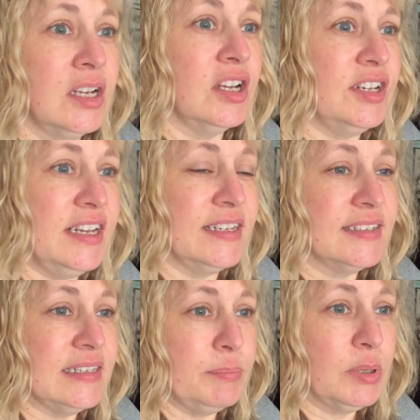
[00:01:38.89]

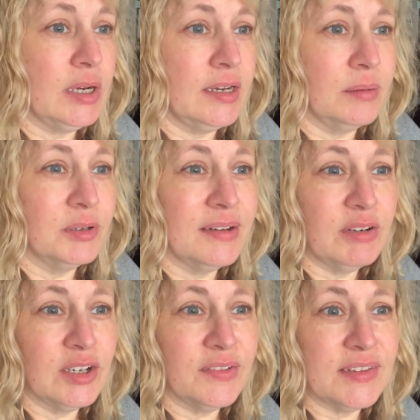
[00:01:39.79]
Onions need pulling up. Gonna have a
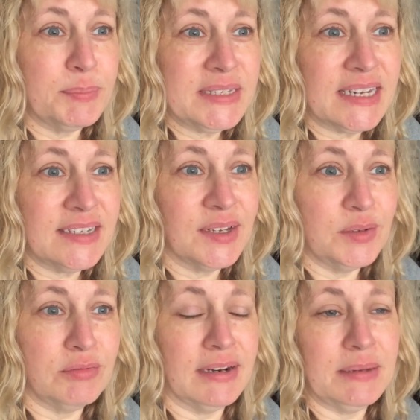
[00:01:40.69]
look if the
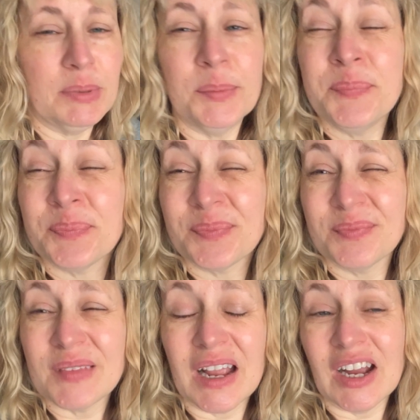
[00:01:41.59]
potatoes are ready, but
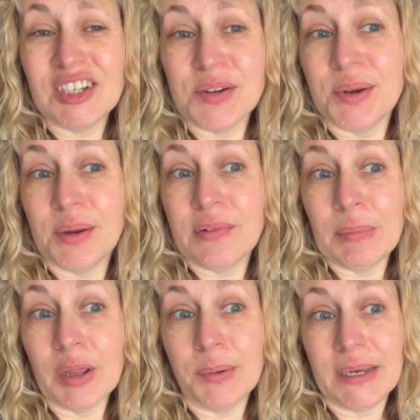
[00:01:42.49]
I don't know if
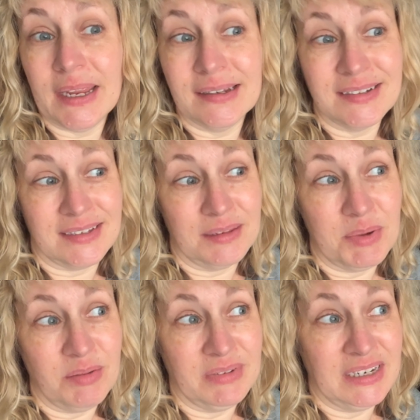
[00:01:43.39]
I'm going yet because at the
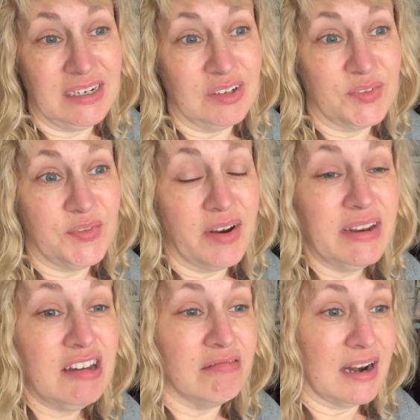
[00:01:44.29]
moment it looks
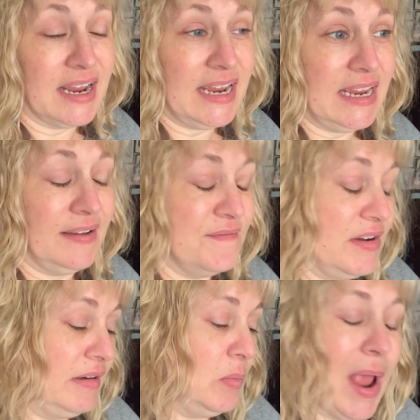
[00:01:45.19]
very grey and
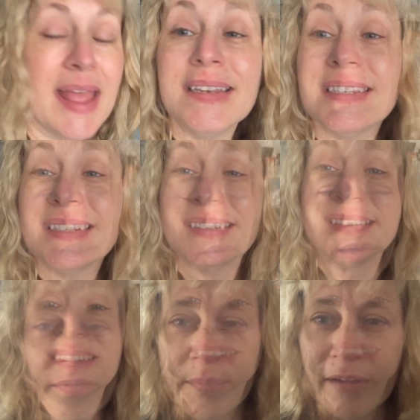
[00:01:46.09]
very wet. And i
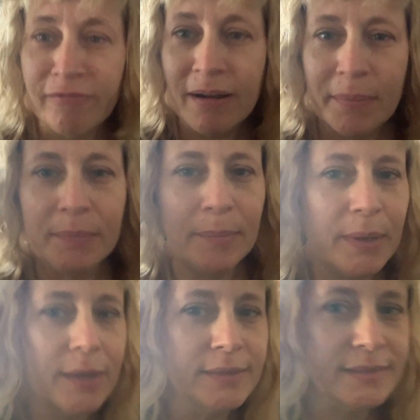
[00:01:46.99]
with my wrapping my
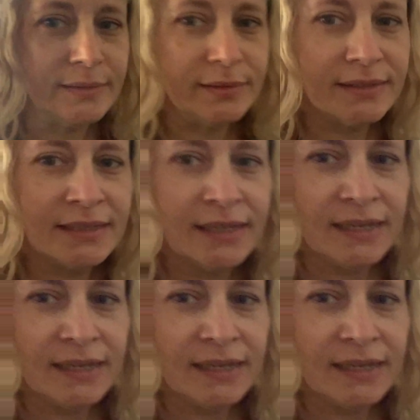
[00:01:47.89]
parcels.